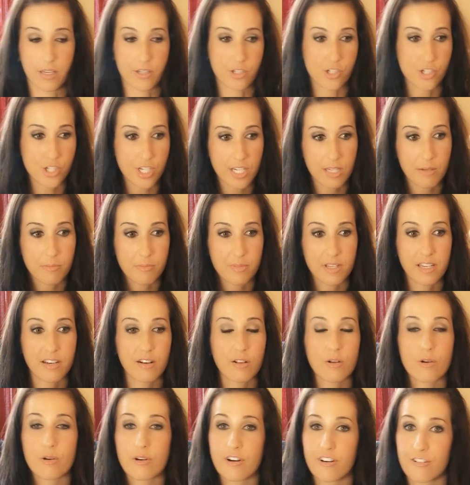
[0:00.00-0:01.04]
A cheat
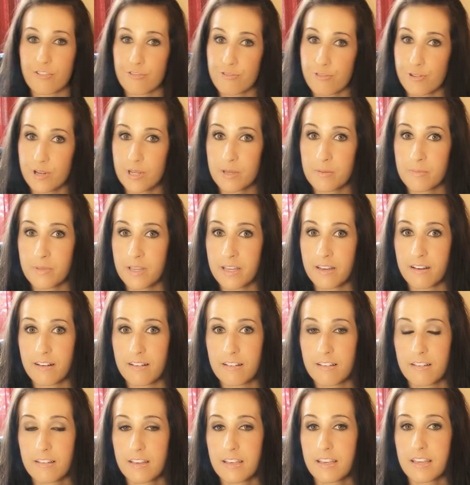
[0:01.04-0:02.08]
meal or a free
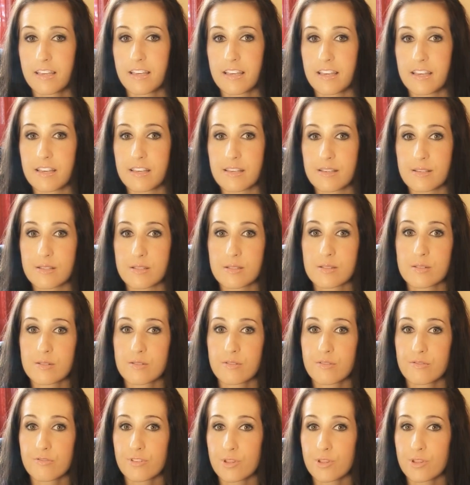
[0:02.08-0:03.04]
meal is,